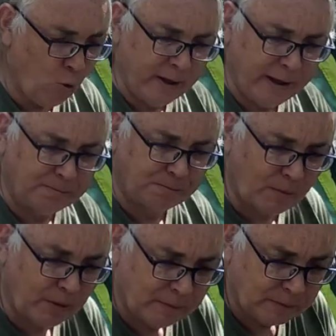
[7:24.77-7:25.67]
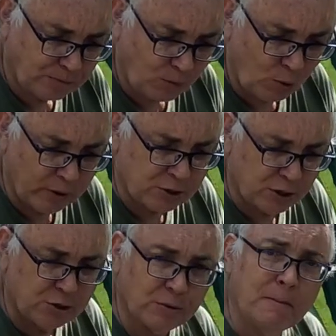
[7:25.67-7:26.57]
Oh yeah. Oh,
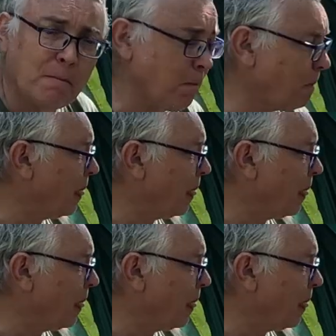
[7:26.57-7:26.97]
that's gingery.